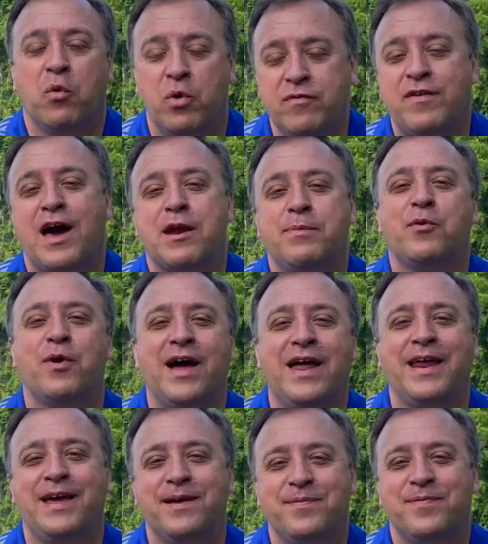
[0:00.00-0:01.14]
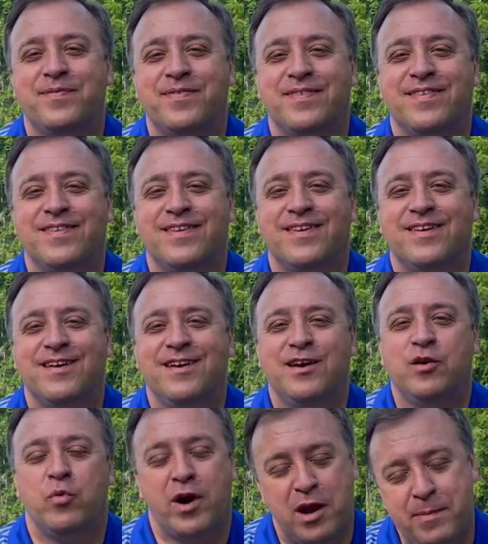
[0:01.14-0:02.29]
we've got to be ready.
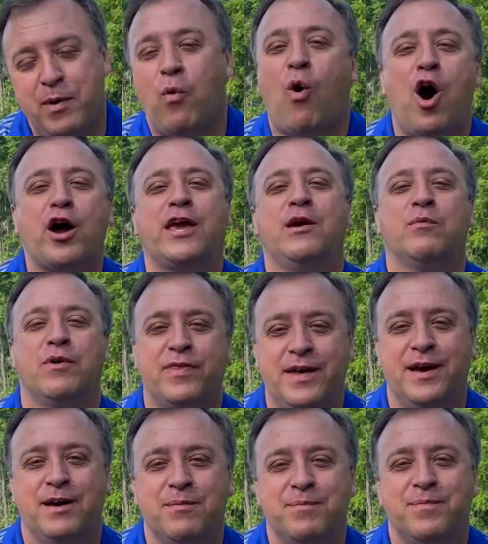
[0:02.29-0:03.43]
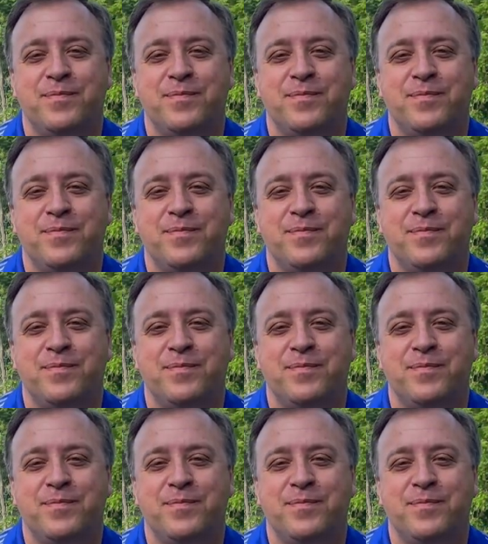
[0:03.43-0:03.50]
We've got to be walking with him.